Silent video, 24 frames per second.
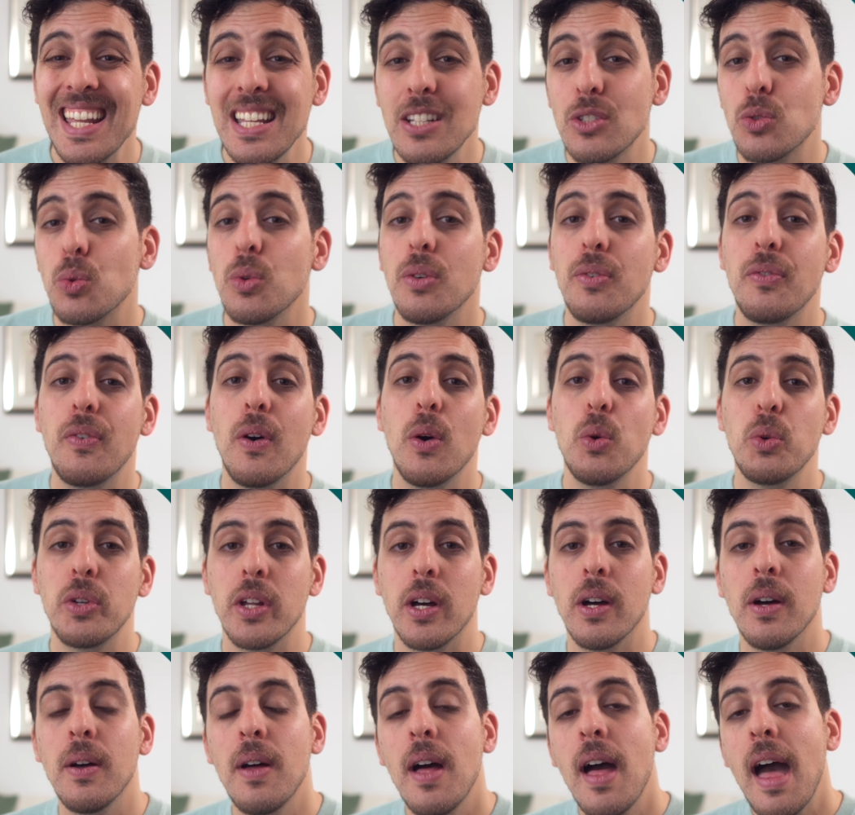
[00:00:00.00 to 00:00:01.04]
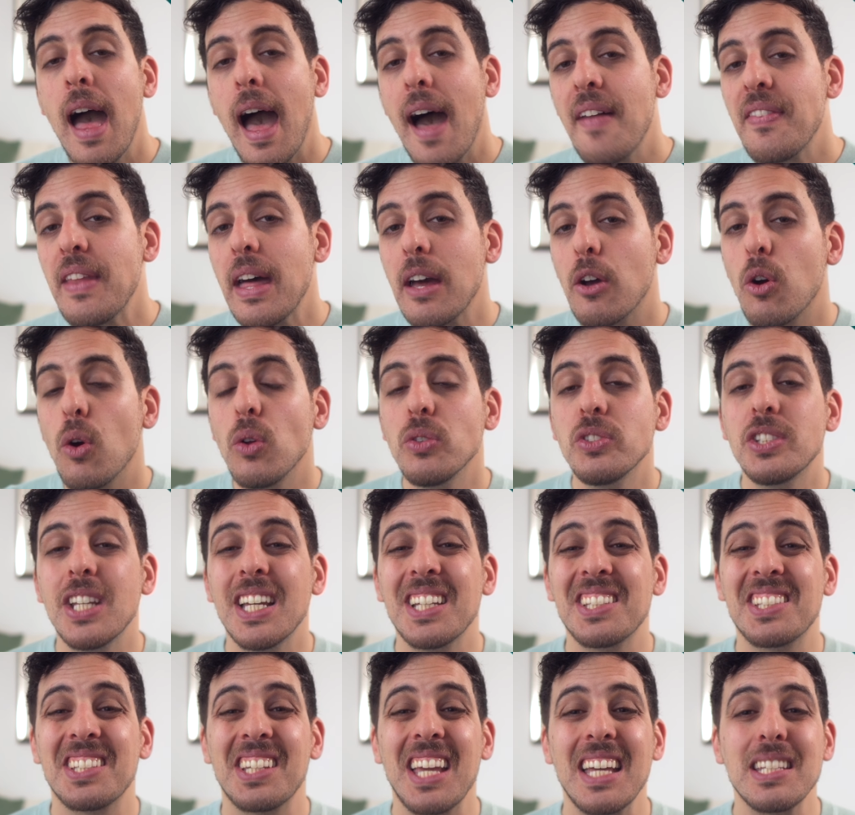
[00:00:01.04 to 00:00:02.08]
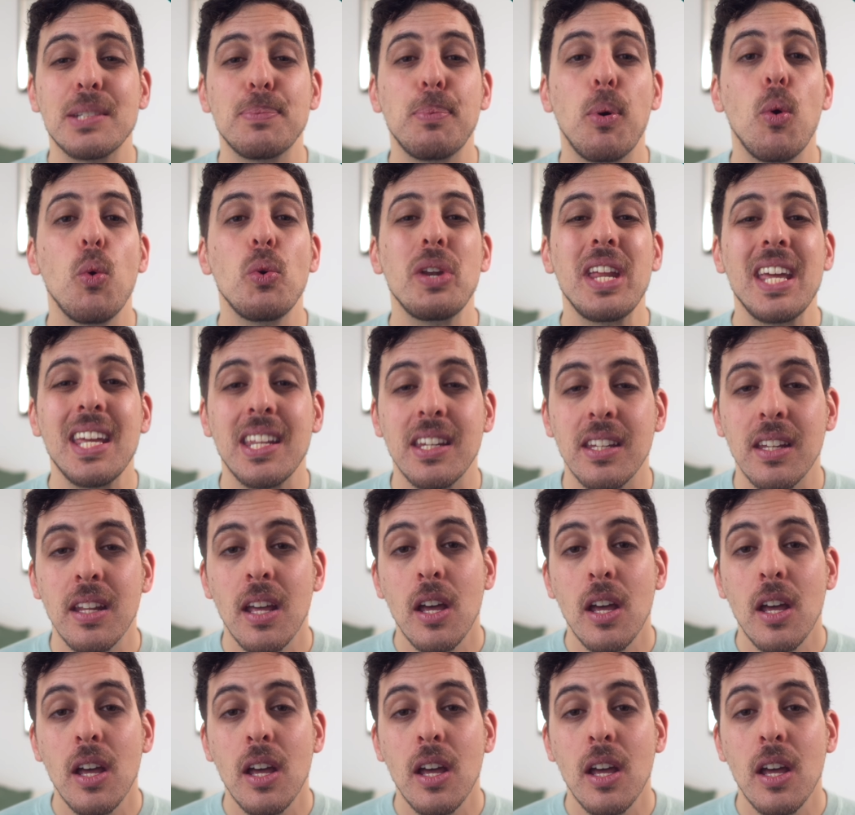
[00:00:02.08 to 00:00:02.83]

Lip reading: into a folder, and that context gets pulled in